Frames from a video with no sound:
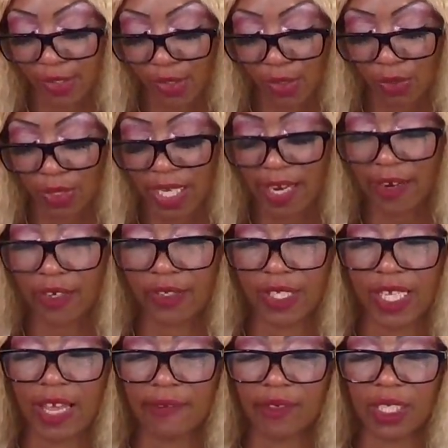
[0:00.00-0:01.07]
So there is
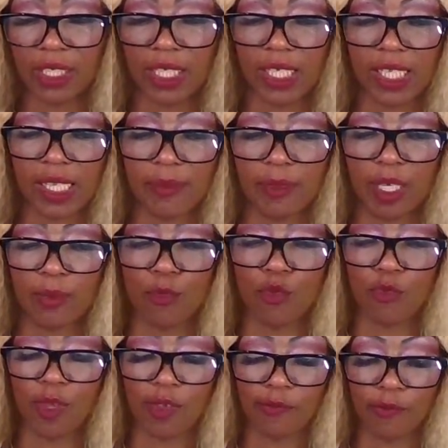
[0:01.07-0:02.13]
definitely something
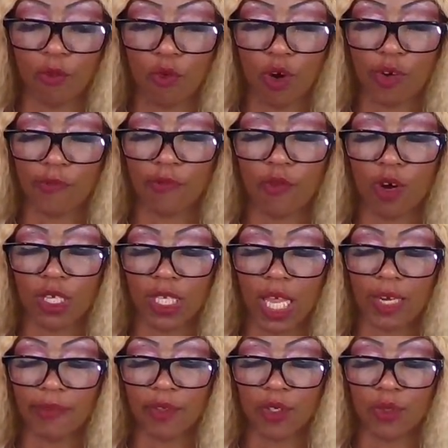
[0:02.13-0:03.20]
moving forward for a
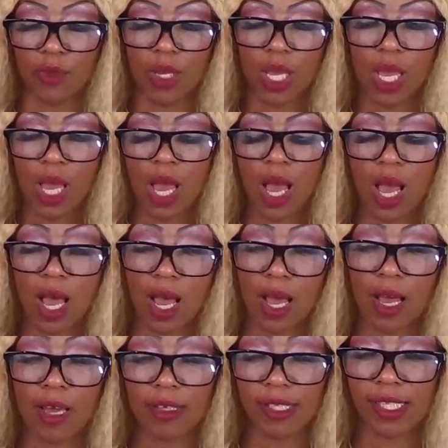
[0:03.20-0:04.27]
lot of you
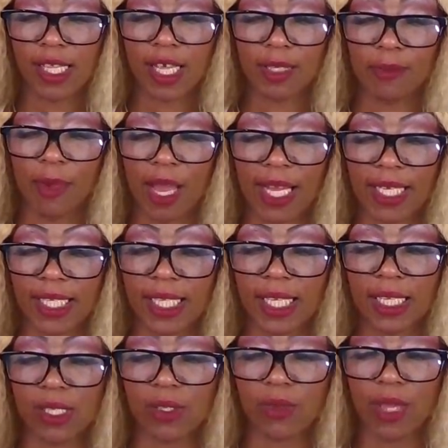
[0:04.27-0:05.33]
uh, sun Pisces.